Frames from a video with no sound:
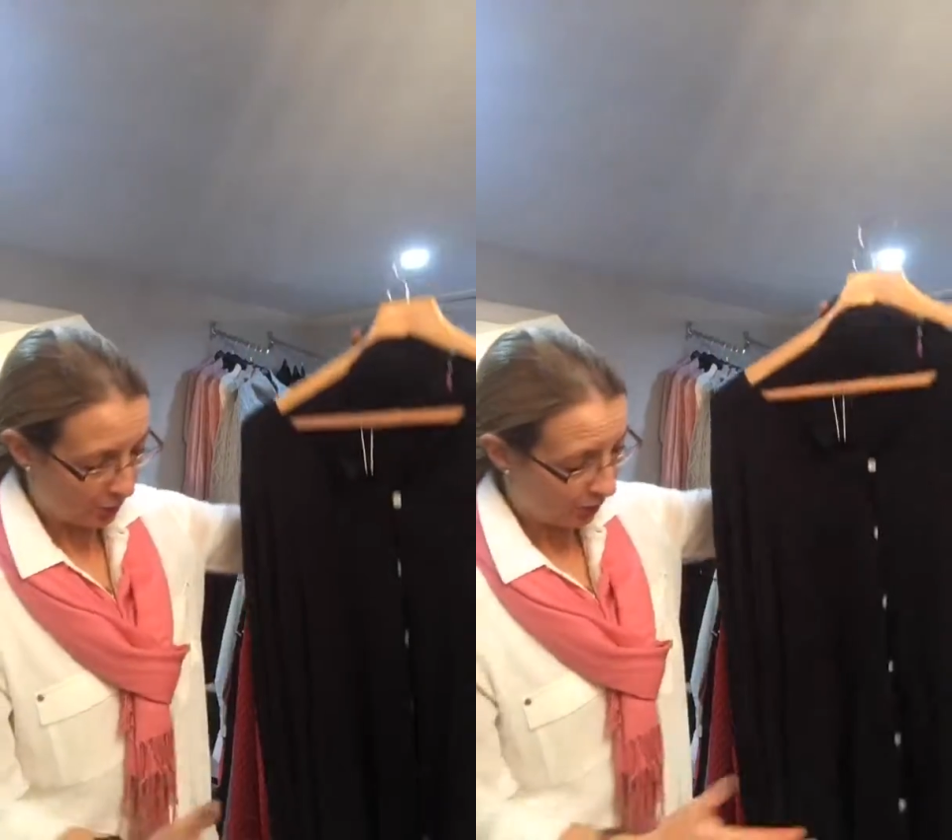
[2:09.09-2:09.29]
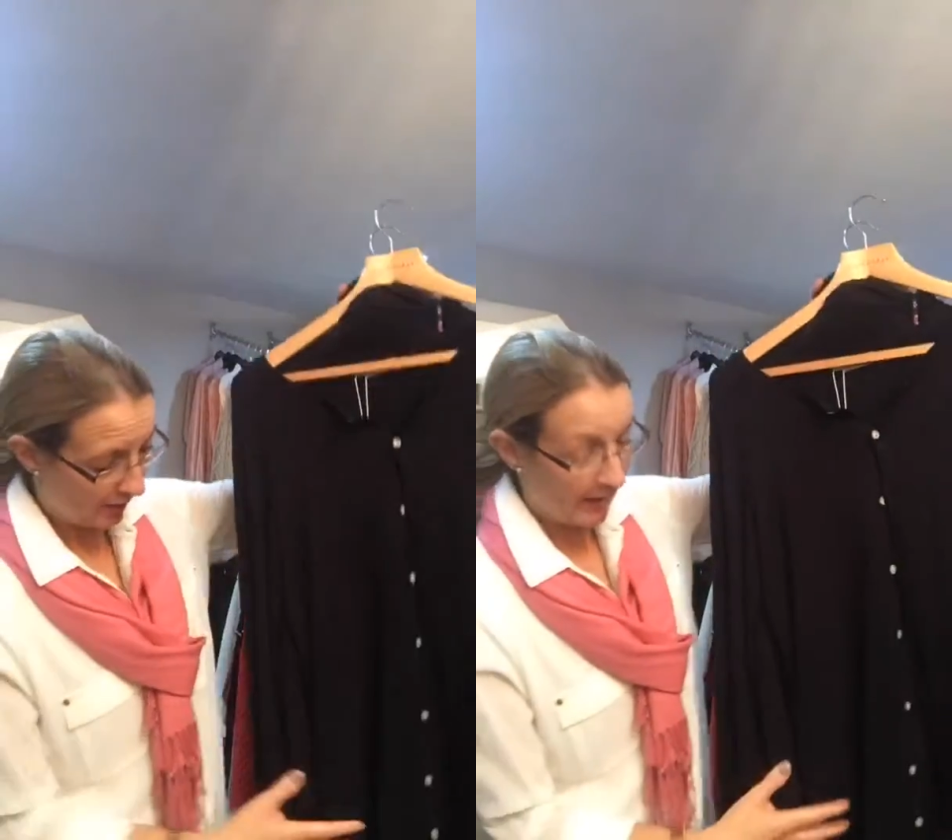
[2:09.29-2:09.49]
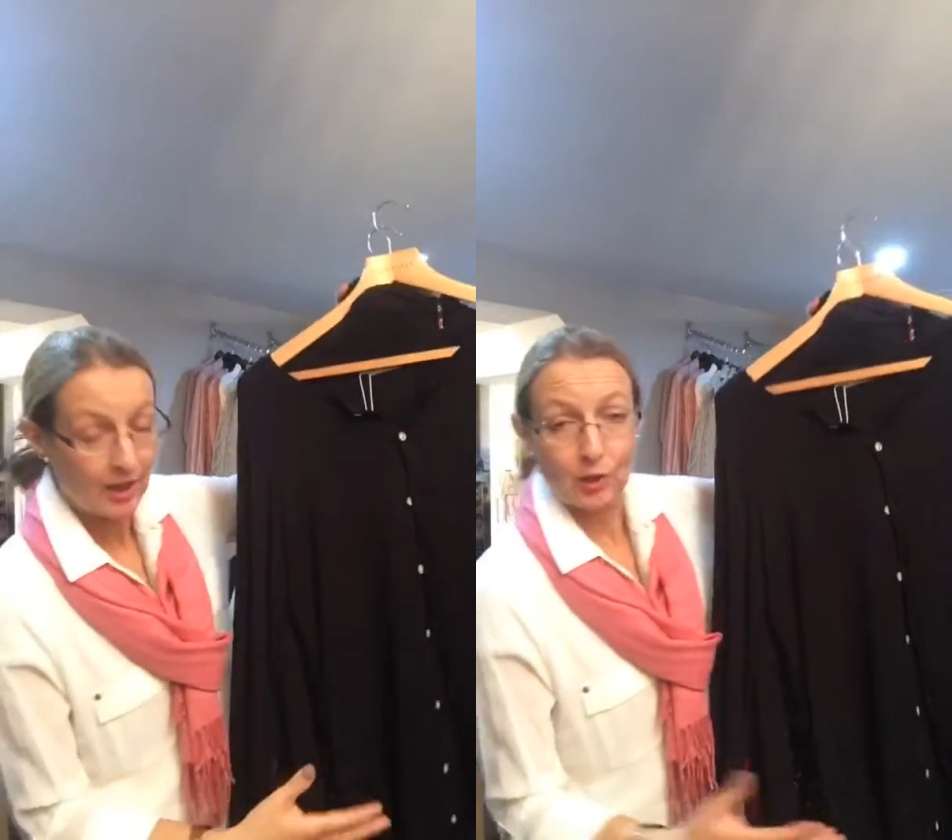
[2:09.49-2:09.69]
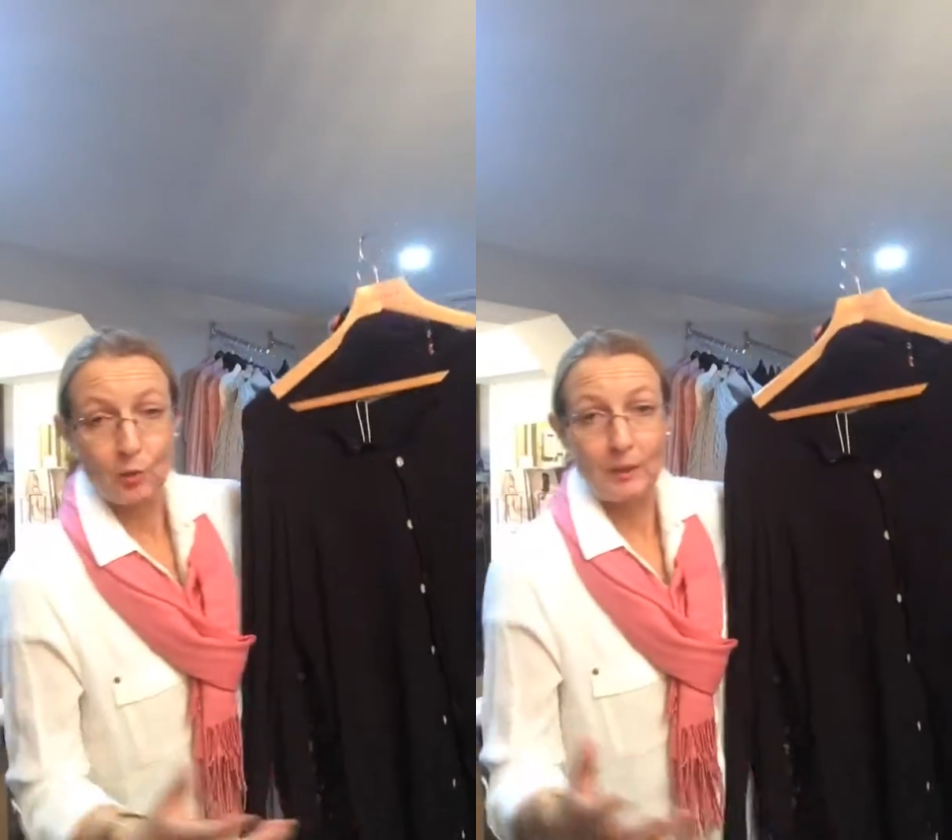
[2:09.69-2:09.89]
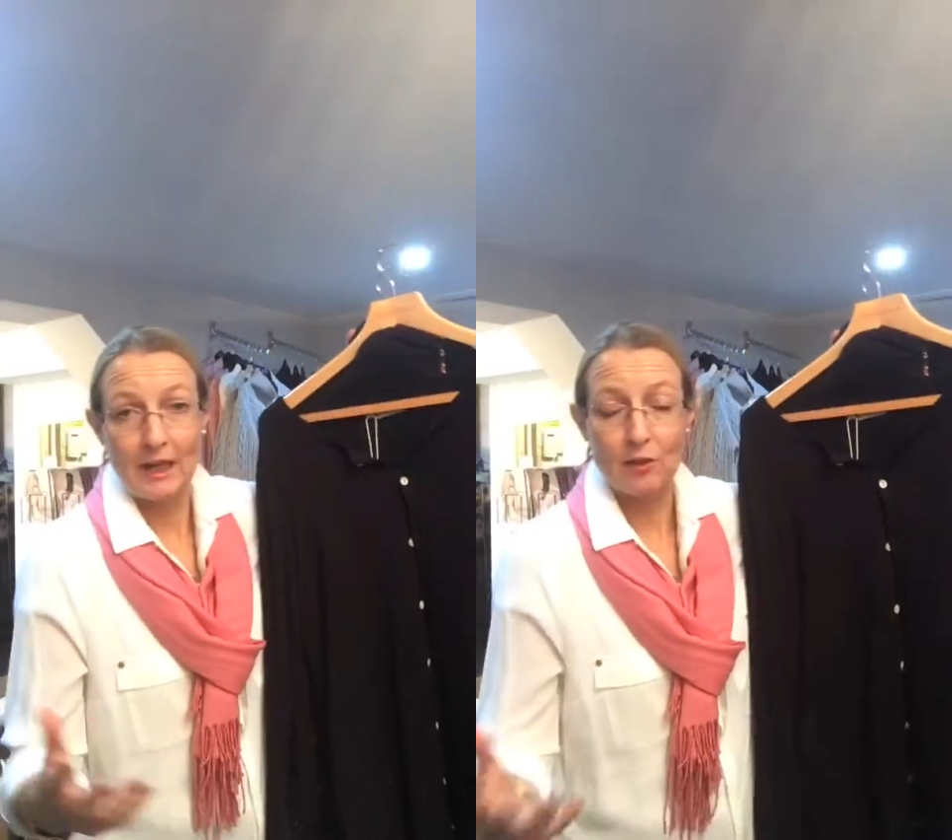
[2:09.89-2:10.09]
you could
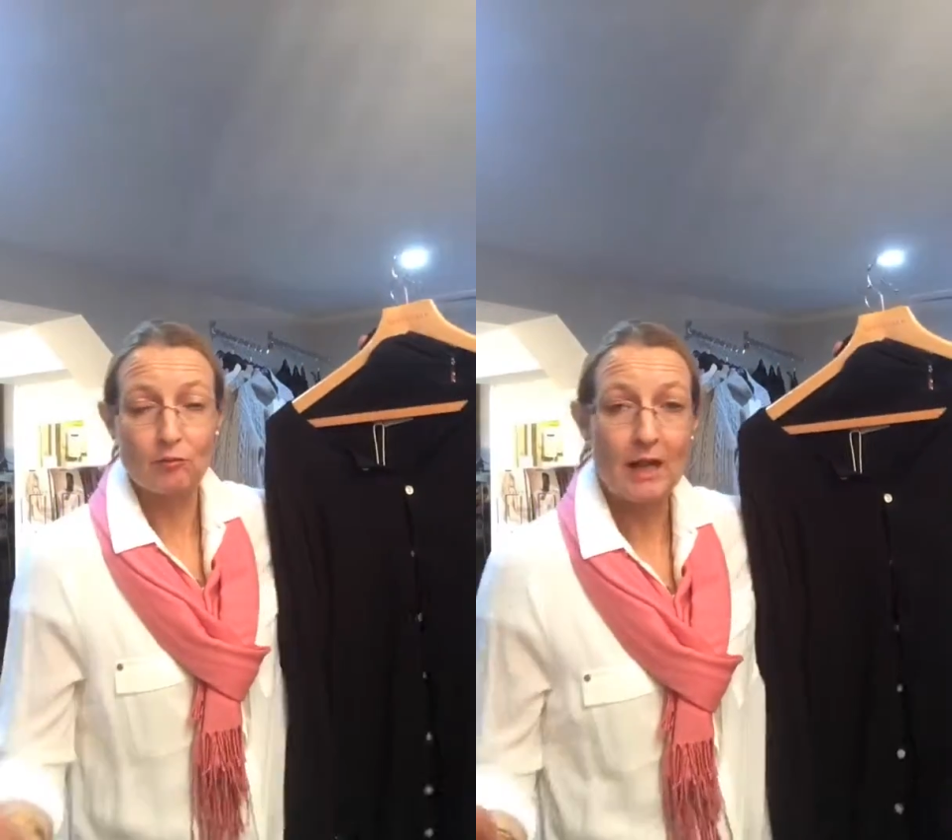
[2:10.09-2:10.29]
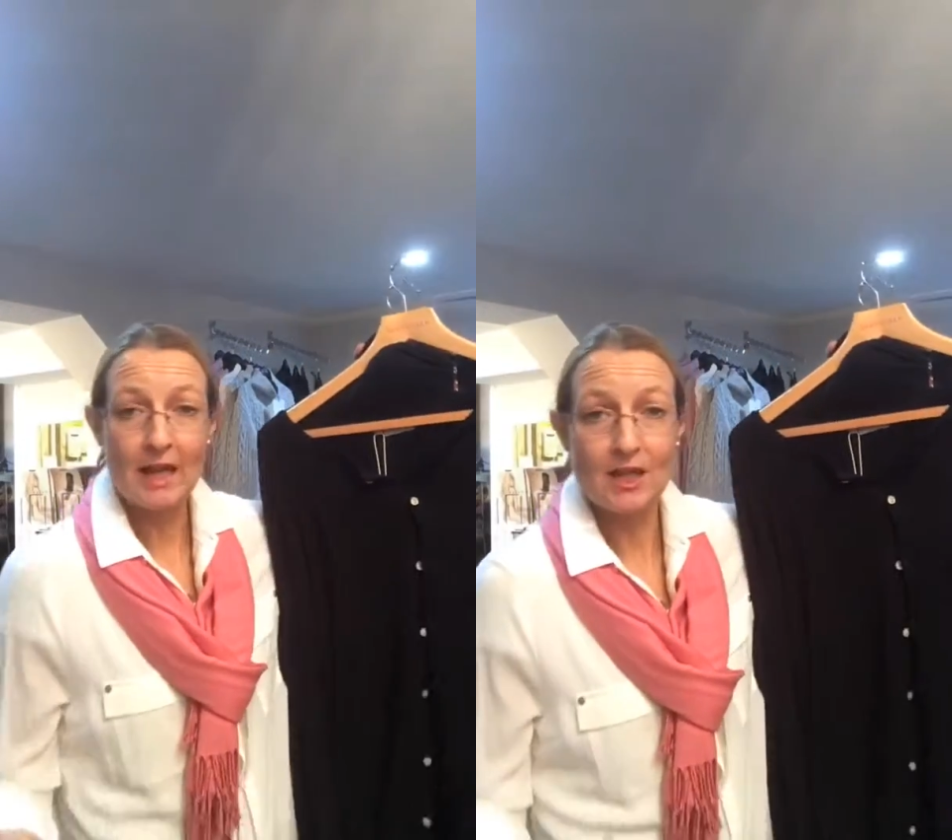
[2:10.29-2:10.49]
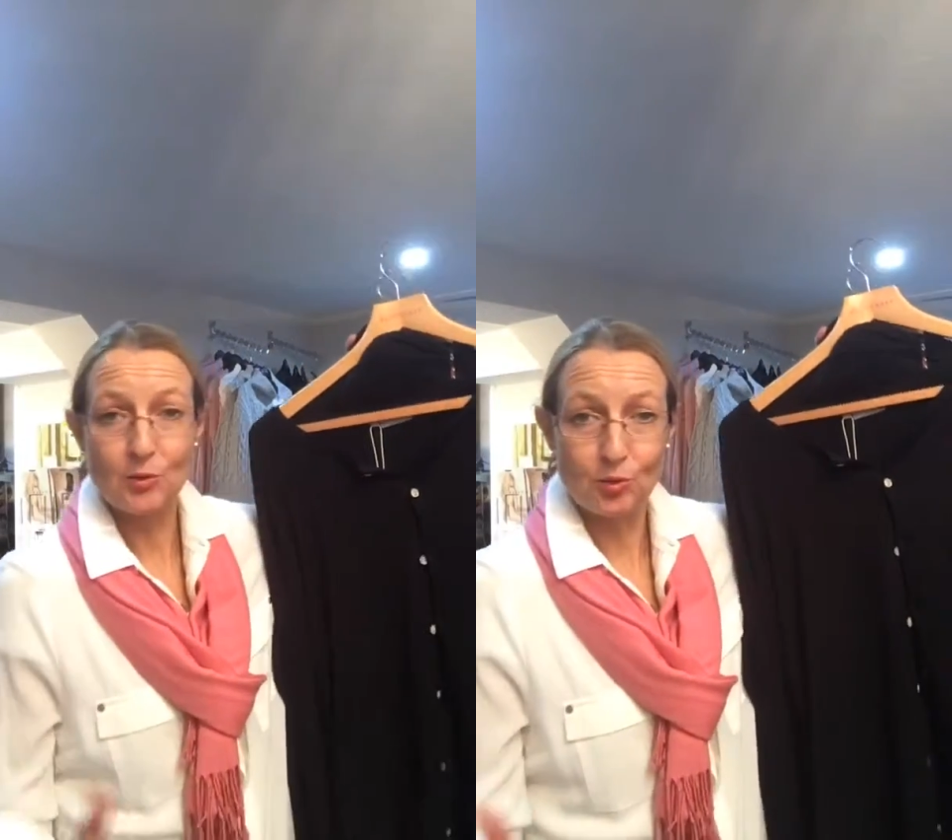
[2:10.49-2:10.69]
pick out the red